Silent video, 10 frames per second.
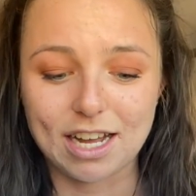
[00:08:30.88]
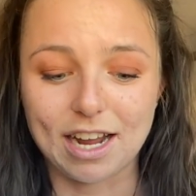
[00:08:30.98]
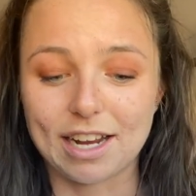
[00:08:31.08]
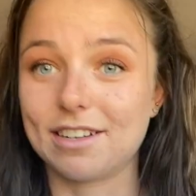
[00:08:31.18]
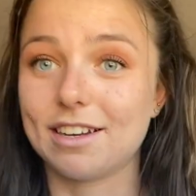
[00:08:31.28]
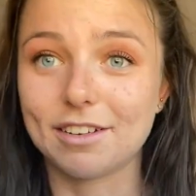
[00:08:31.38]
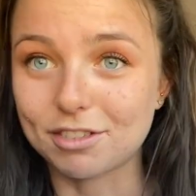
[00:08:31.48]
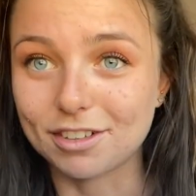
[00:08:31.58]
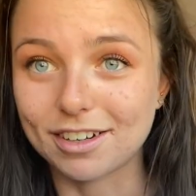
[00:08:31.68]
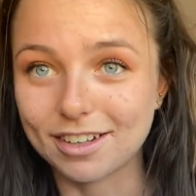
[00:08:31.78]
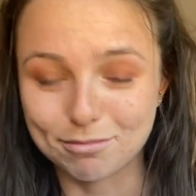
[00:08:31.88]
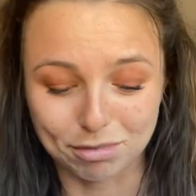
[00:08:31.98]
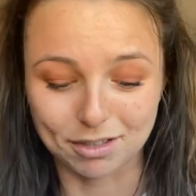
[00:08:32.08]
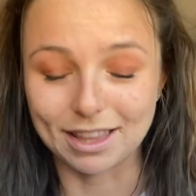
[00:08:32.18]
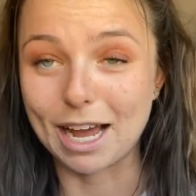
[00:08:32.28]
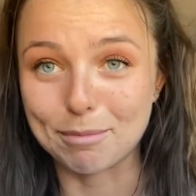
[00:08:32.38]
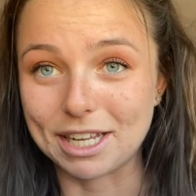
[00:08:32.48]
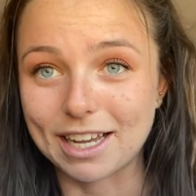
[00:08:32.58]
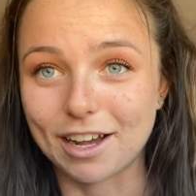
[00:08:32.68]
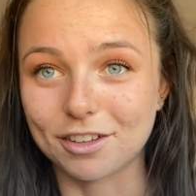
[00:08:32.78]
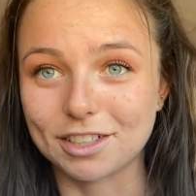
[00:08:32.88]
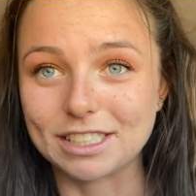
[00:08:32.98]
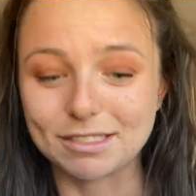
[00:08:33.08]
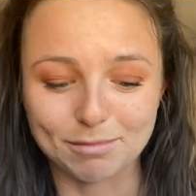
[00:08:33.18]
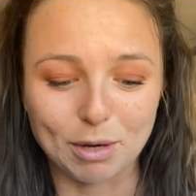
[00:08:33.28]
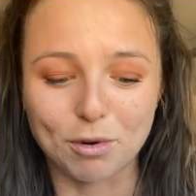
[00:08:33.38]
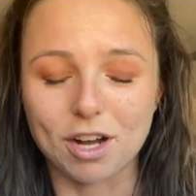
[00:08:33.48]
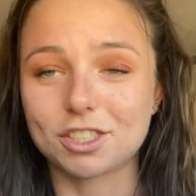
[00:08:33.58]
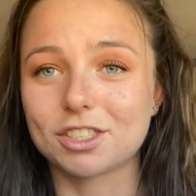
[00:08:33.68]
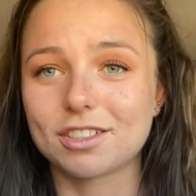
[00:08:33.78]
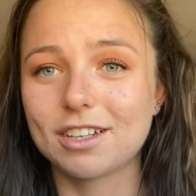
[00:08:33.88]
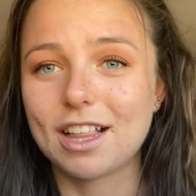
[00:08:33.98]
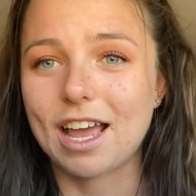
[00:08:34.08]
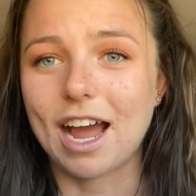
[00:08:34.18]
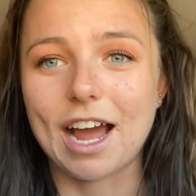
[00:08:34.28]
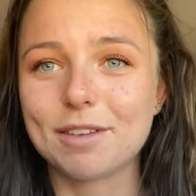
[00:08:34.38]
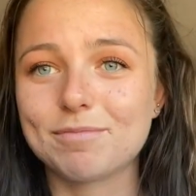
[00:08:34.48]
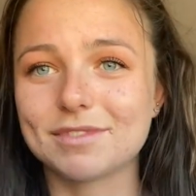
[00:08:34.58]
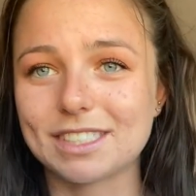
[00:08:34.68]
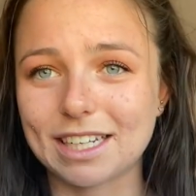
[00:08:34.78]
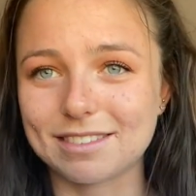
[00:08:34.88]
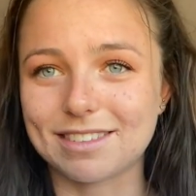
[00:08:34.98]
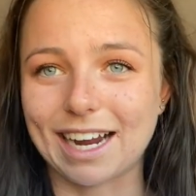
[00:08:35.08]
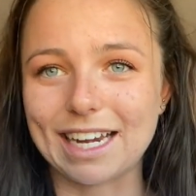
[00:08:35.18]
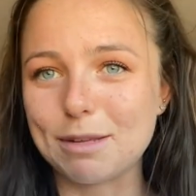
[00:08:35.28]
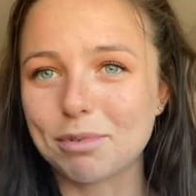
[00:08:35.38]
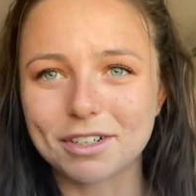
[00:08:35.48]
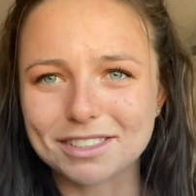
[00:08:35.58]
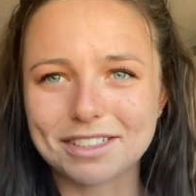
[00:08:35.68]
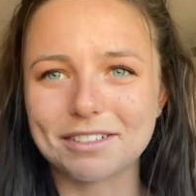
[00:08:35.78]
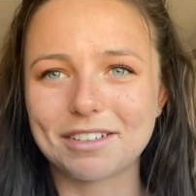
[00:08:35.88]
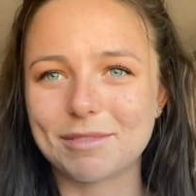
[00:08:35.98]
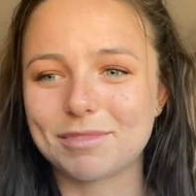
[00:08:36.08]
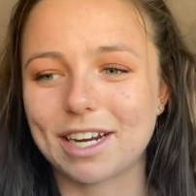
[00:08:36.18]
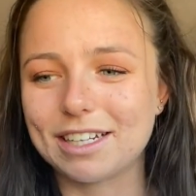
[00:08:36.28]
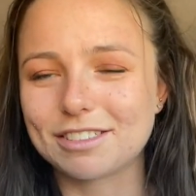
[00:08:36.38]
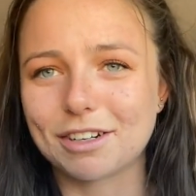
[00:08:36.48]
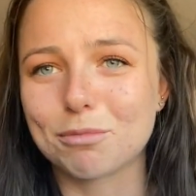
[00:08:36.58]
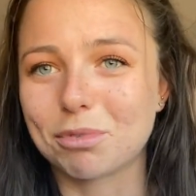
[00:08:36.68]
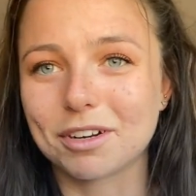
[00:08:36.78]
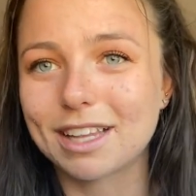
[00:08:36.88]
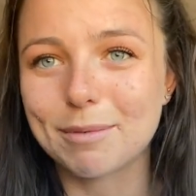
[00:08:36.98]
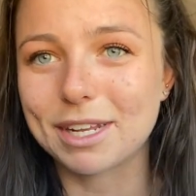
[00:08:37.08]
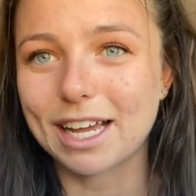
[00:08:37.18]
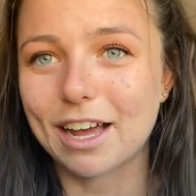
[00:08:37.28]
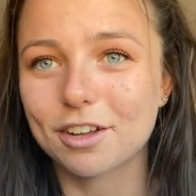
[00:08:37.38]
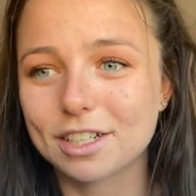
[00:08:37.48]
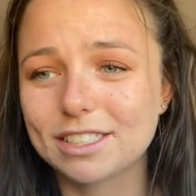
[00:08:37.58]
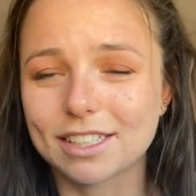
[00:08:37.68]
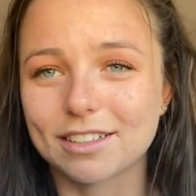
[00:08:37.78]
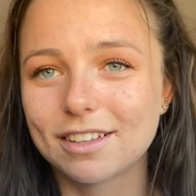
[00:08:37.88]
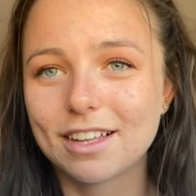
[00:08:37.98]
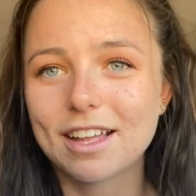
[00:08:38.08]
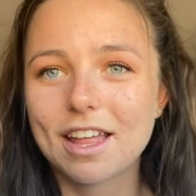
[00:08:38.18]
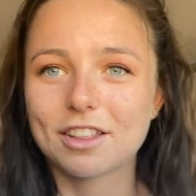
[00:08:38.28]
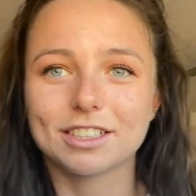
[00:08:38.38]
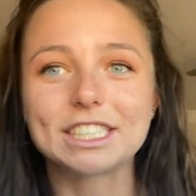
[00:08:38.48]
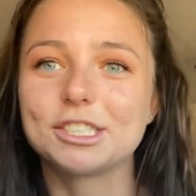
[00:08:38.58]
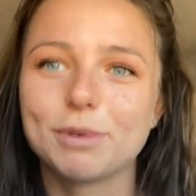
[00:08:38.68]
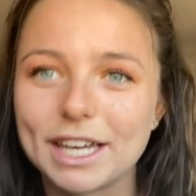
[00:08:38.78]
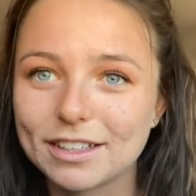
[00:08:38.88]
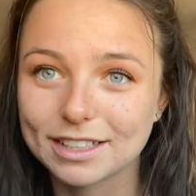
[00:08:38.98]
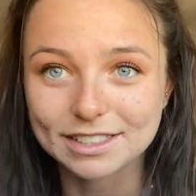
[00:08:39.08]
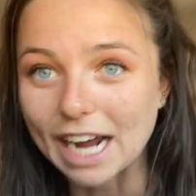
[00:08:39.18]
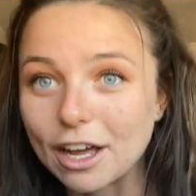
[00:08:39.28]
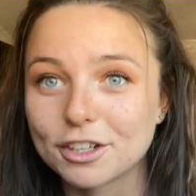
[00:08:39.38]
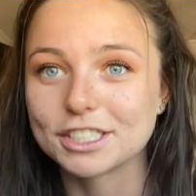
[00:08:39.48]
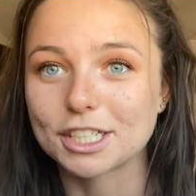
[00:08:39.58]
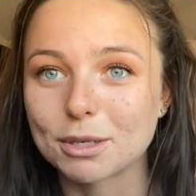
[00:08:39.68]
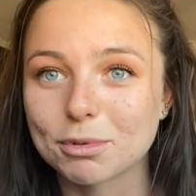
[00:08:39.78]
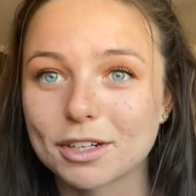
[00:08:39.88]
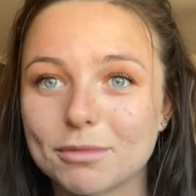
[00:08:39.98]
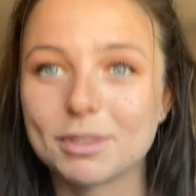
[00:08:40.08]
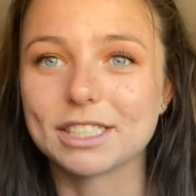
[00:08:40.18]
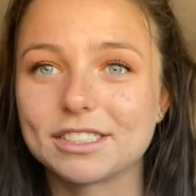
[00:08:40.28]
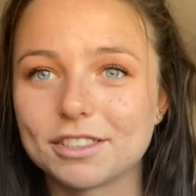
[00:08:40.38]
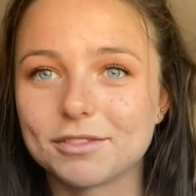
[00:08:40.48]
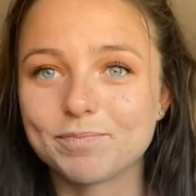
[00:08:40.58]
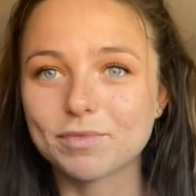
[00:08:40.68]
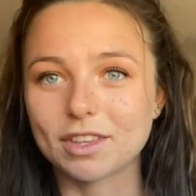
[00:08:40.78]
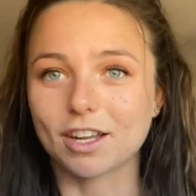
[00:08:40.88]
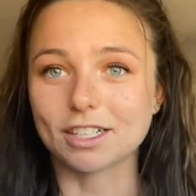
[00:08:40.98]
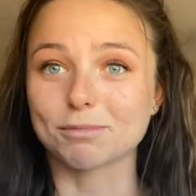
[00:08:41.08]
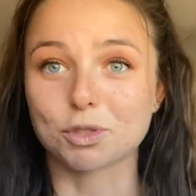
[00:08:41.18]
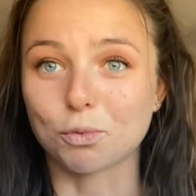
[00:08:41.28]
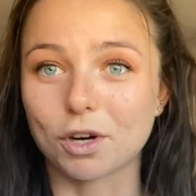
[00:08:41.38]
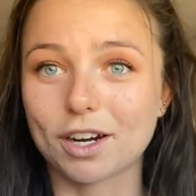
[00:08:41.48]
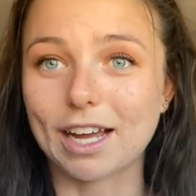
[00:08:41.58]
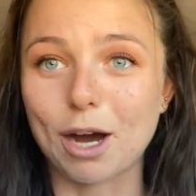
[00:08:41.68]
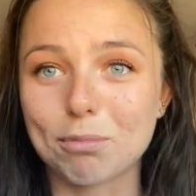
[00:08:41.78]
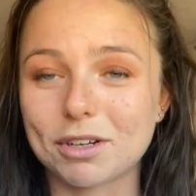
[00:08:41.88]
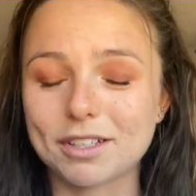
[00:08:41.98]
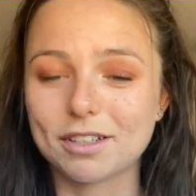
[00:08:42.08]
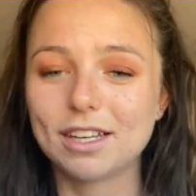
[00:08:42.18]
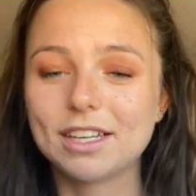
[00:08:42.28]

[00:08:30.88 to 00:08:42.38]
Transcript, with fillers: I never burn that many calories. My watch, I'm, it's like a tiny person, I'm tiny, so I don't burn that many calories. Like the less you weigh, the less calories you're gonna burn because you, not as much work output.